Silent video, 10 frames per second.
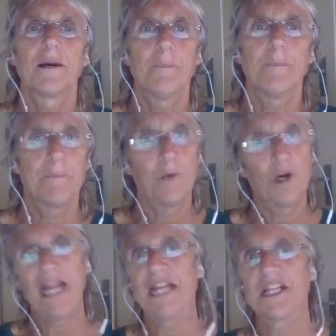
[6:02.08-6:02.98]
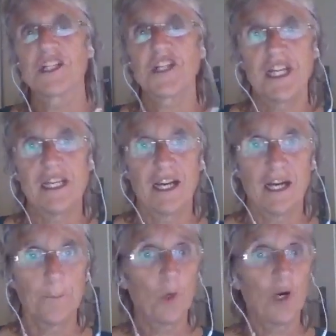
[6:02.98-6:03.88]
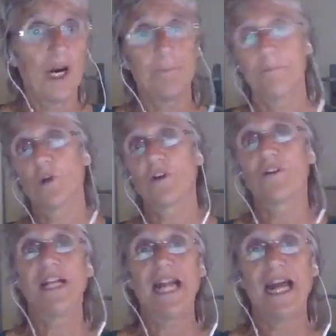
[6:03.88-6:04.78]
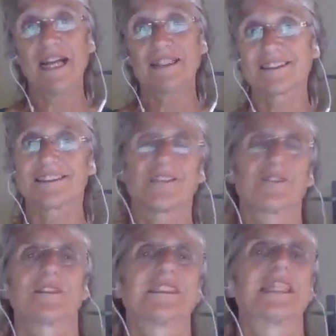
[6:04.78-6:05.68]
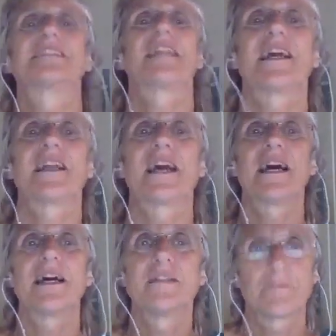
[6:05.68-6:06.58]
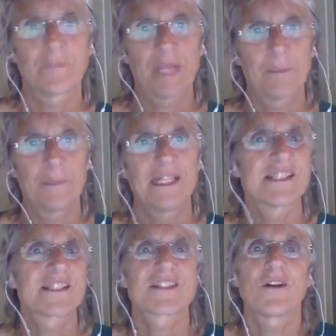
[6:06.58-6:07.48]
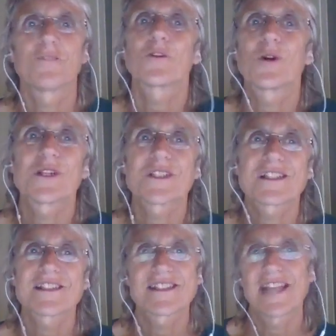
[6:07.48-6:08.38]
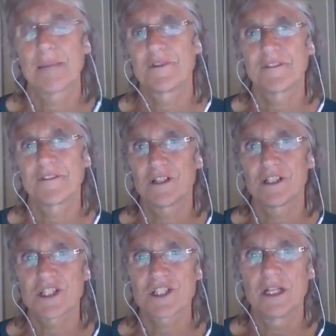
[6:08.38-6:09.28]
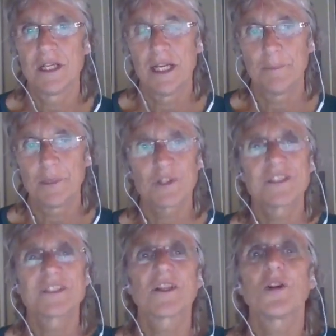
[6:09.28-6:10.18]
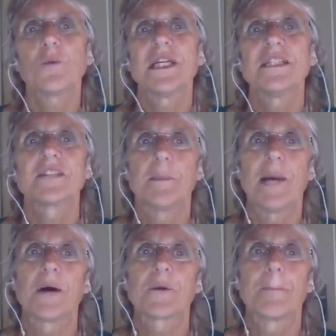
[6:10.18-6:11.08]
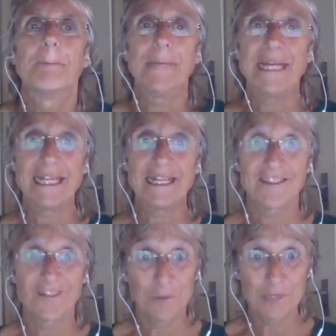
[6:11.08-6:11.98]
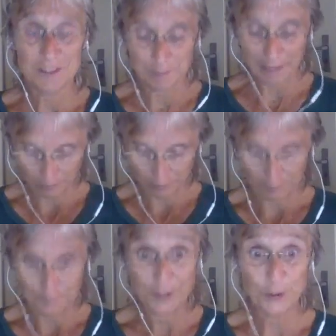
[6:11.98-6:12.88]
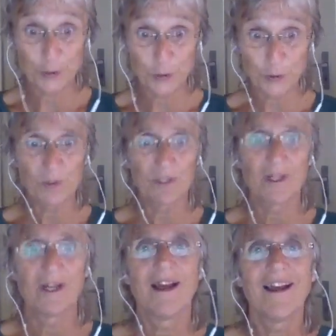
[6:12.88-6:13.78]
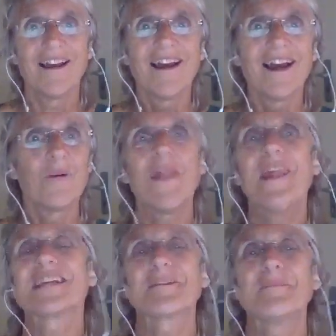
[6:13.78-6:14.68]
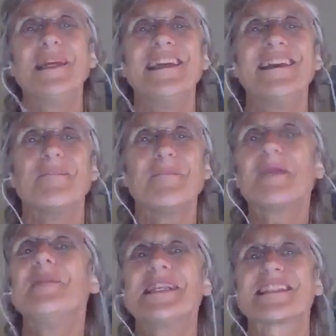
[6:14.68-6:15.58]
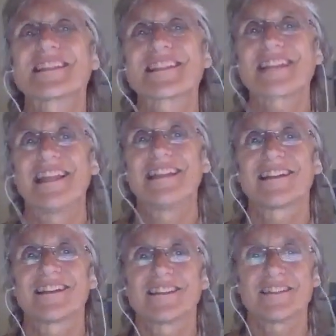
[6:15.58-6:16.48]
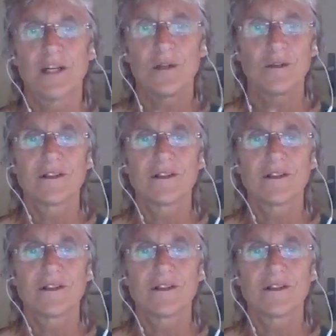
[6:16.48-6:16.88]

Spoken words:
more energy, or I'm more relaxed, or things like that. But it's of course the same search, because it's always about me. It's always about you. When there's a me, the me is the center. So